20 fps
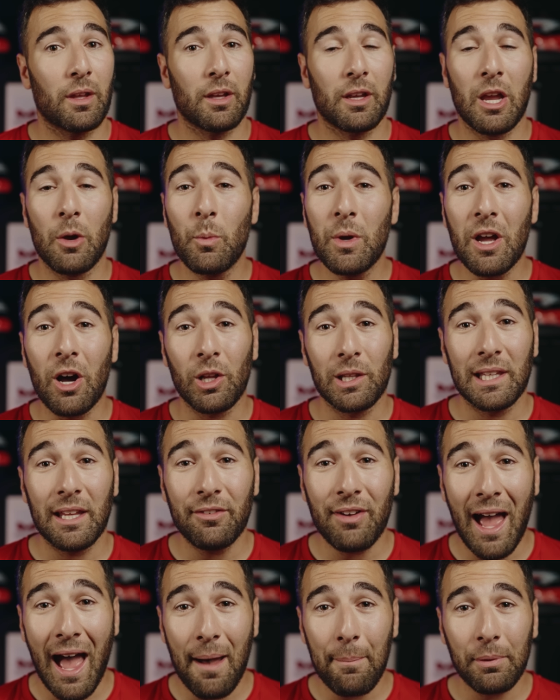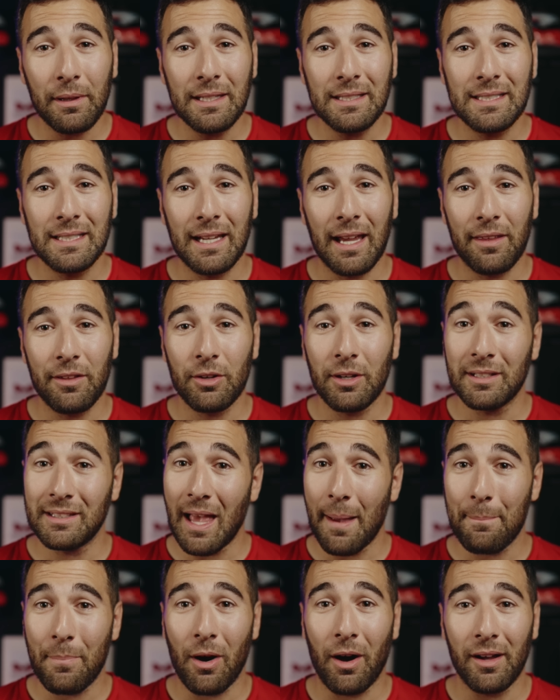Can we all live happily together? Is
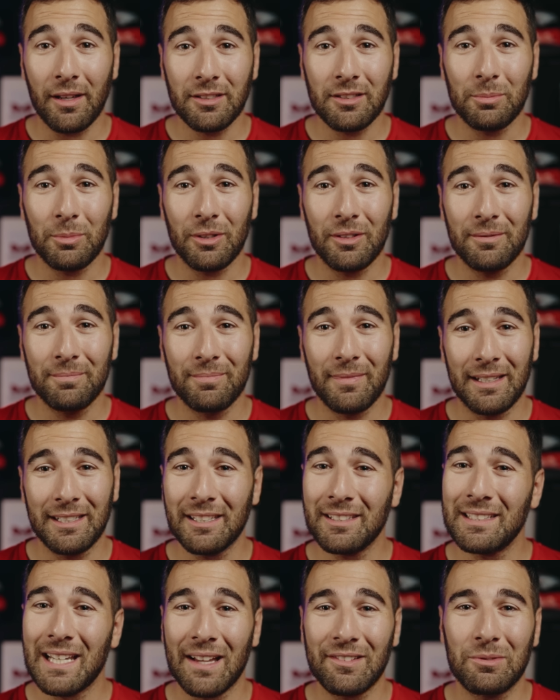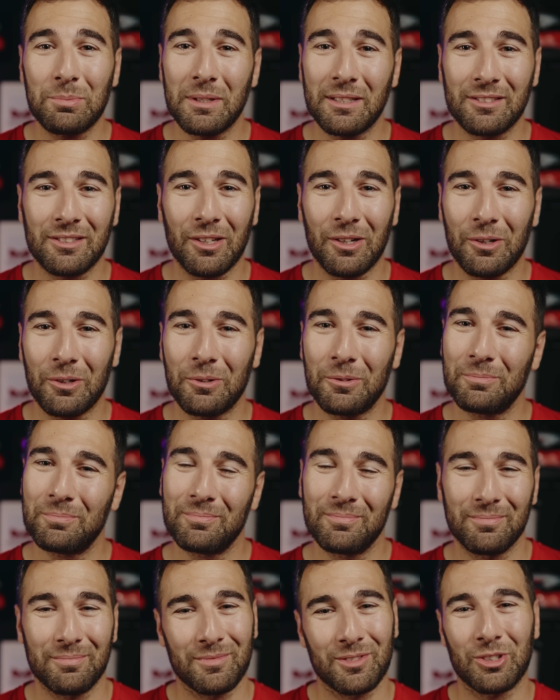that possible? It doesn't have to be so
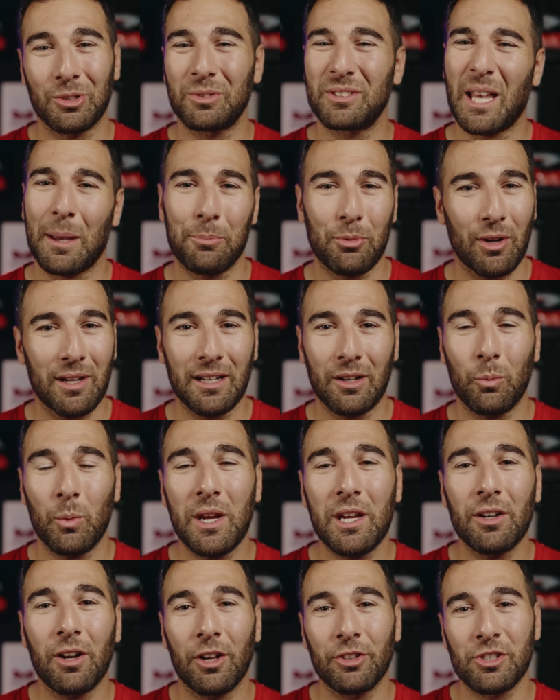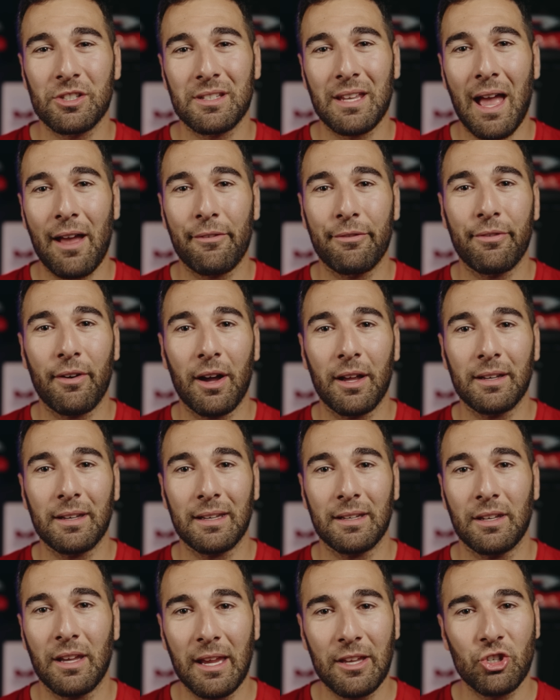separated. We can all just have fun
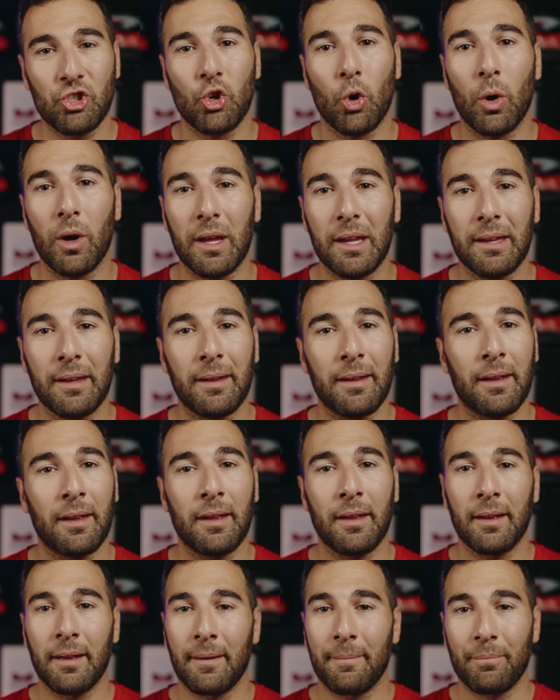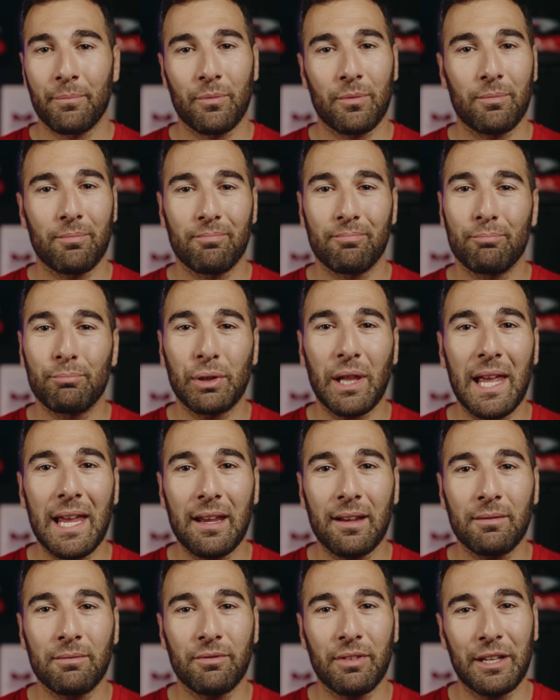and enjoy
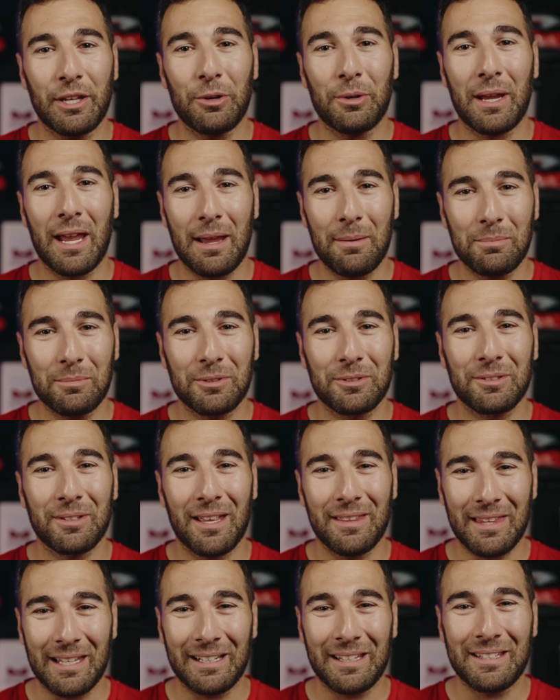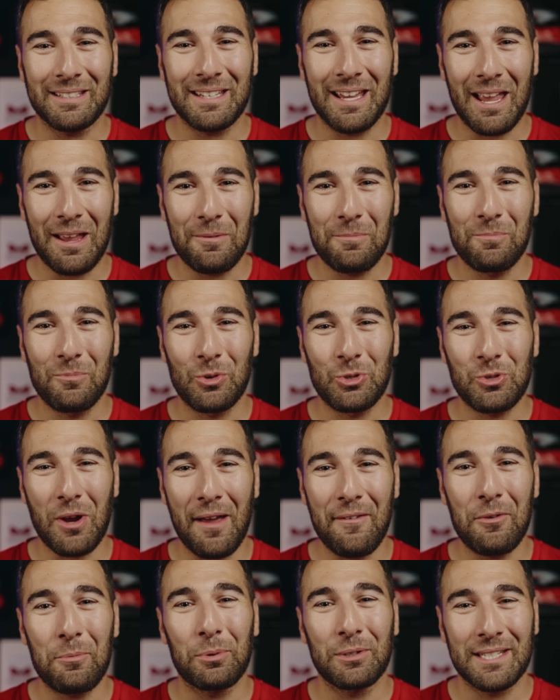playing video games at the end of the day. We're
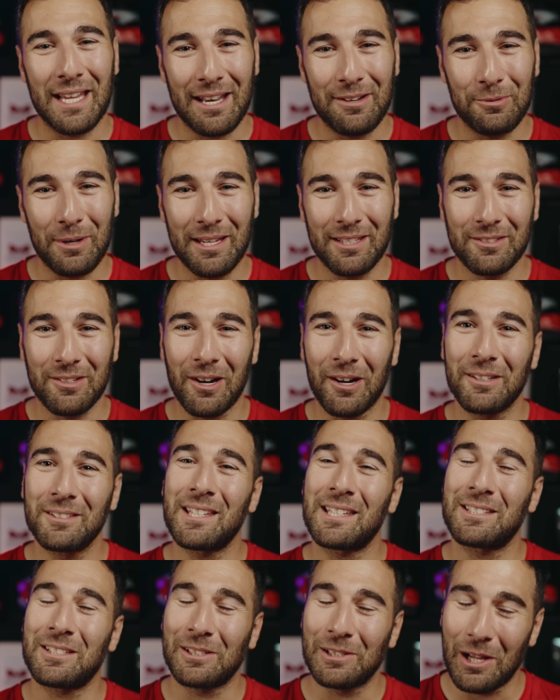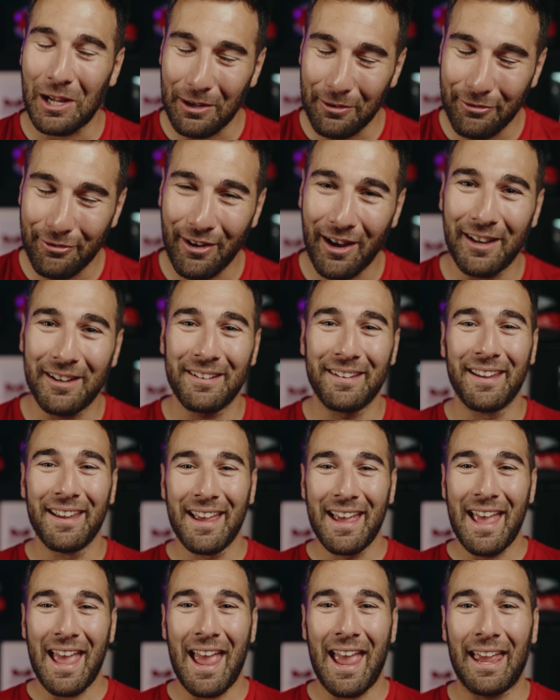driving pretend race cars. That's a lot of fun,
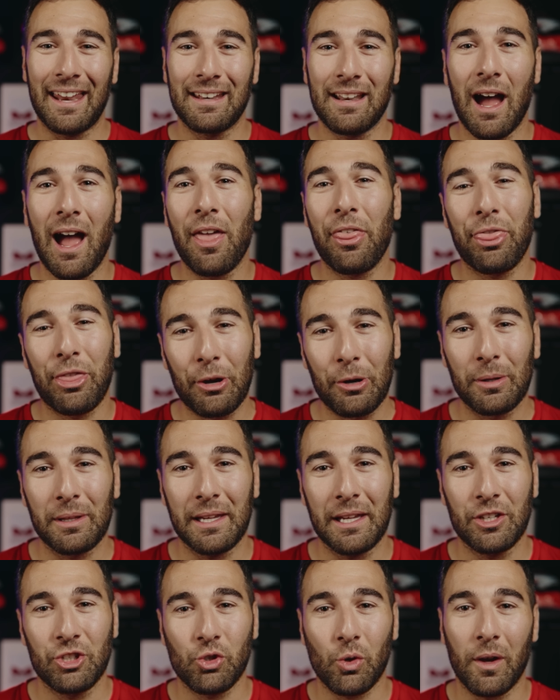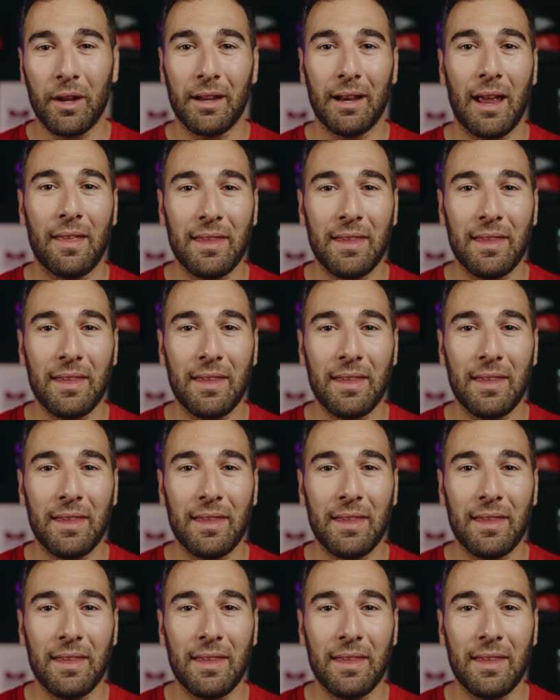and I thoroughly enjoy it.